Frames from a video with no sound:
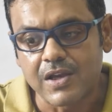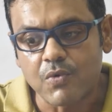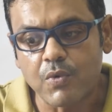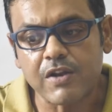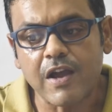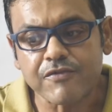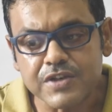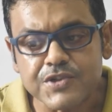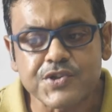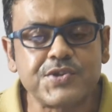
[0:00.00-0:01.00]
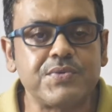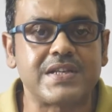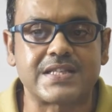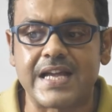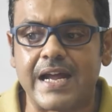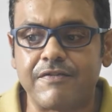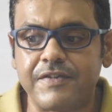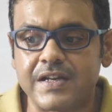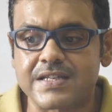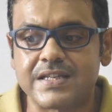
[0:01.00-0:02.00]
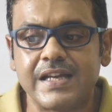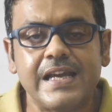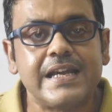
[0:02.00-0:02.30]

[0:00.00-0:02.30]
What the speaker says: What you need to do is that first